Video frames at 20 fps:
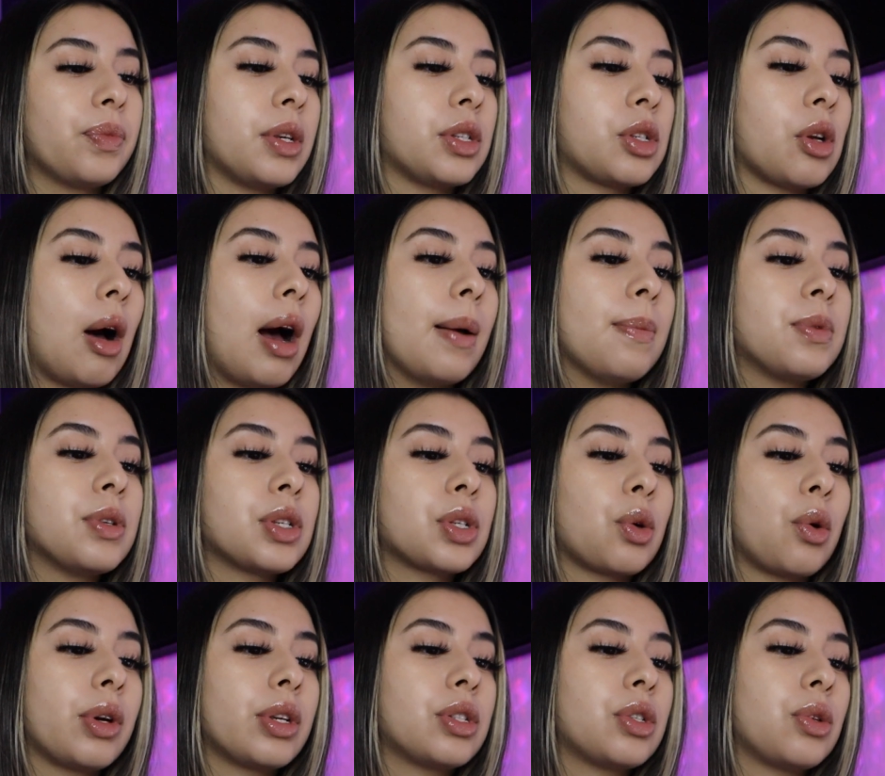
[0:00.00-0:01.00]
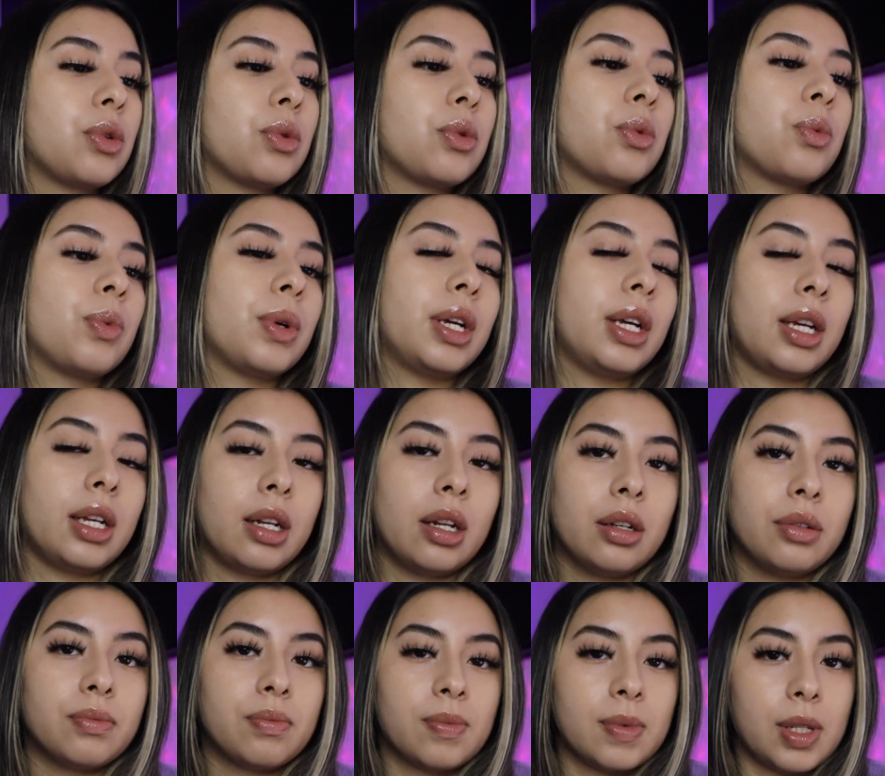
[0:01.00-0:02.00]
So I'm just going to
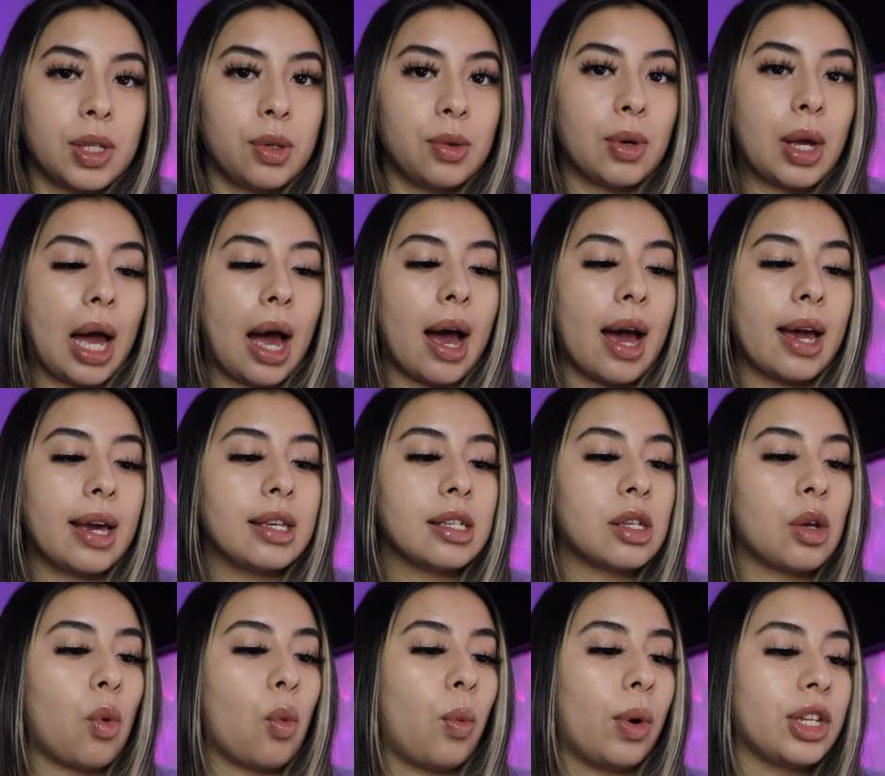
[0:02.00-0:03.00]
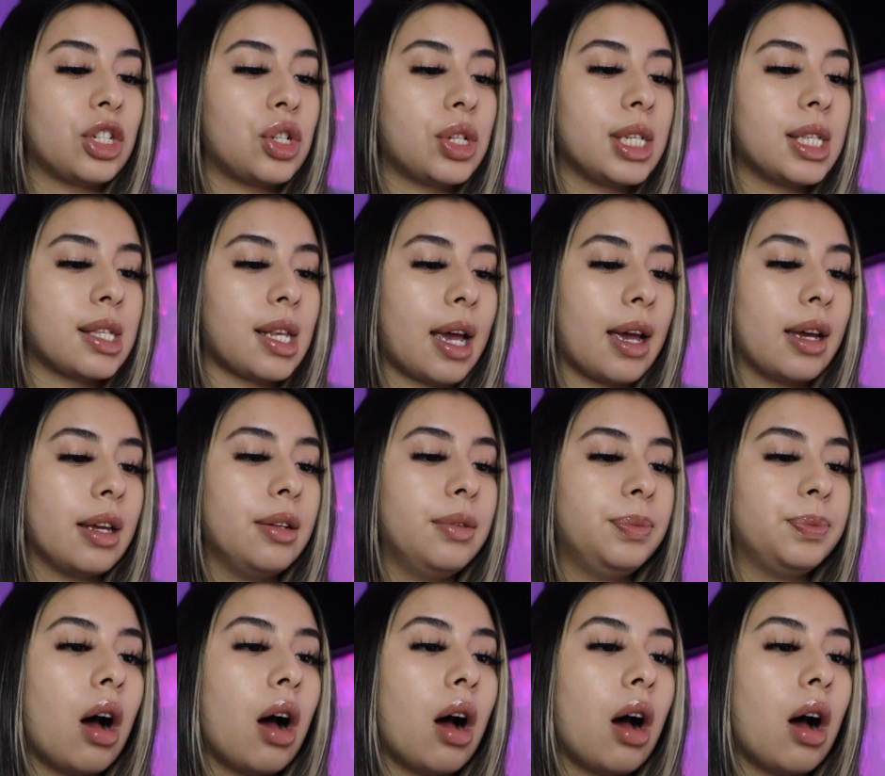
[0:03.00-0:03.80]
read to you guys what she said.